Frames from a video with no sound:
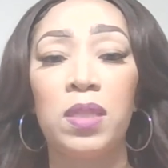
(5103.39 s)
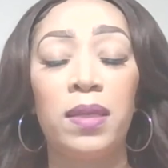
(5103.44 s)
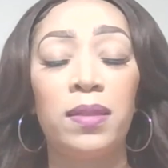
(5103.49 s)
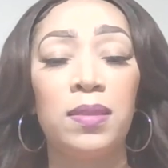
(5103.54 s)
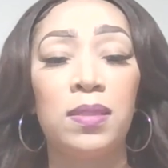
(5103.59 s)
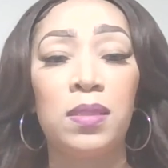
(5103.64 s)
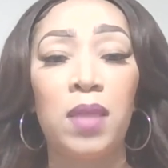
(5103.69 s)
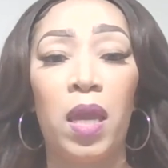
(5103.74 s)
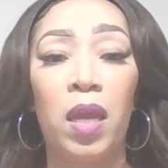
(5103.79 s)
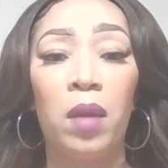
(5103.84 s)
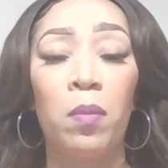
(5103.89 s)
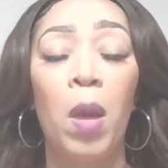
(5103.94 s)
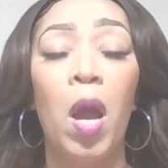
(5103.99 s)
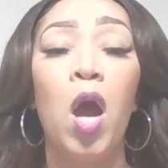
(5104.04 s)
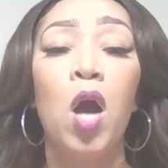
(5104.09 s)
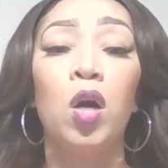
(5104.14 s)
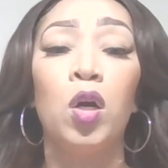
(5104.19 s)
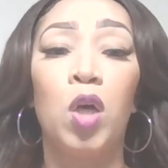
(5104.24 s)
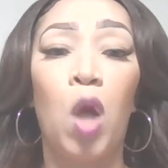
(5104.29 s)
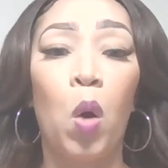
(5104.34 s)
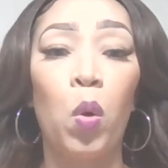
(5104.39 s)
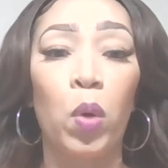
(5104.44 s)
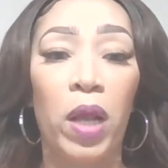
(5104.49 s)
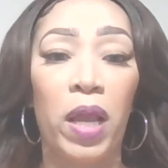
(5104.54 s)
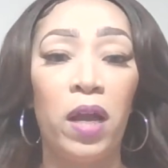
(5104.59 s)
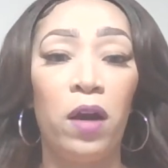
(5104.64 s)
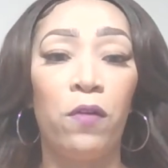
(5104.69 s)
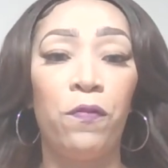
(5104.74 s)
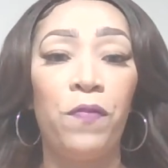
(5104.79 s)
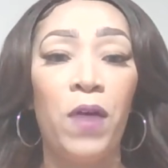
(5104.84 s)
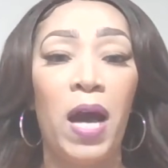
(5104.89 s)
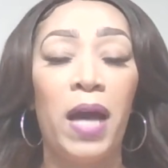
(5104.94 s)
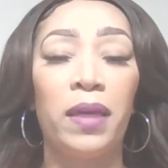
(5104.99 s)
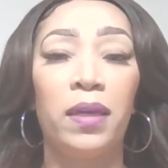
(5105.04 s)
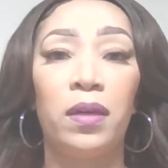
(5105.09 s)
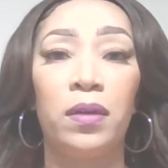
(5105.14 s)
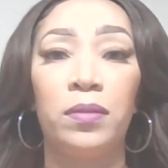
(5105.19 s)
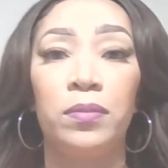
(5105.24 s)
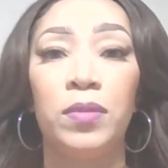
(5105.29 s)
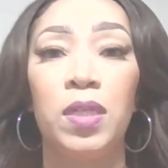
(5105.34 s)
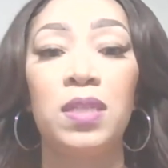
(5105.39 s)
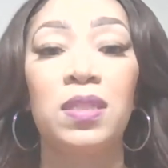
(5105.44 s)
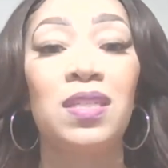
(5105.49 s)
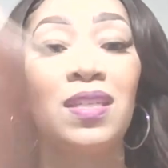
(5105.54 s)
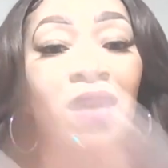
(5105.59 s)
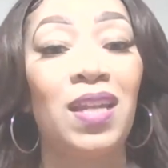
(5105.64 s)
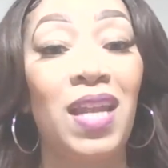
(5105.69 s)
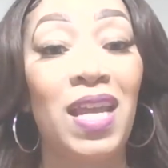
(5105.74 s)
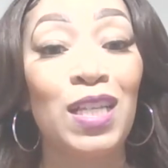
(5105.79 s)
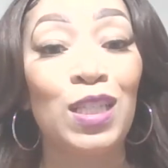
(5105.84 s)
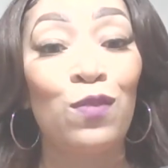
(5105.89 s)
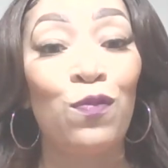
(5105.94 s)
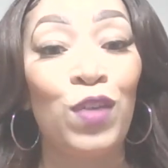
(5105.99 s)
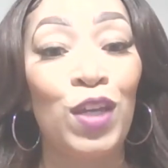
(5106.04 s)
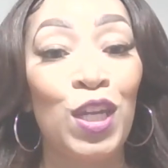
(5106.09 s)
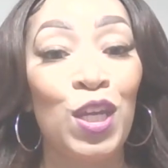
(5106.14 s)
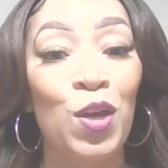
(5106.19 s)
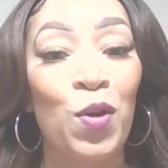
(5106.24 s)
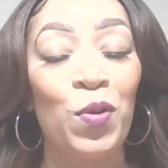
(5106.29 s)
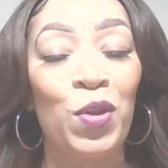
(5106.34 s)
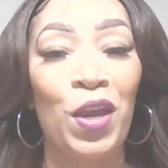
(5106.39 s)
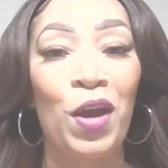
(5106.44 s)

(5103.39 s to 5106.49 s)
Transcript: say the same, go to hellfire. Until the next video,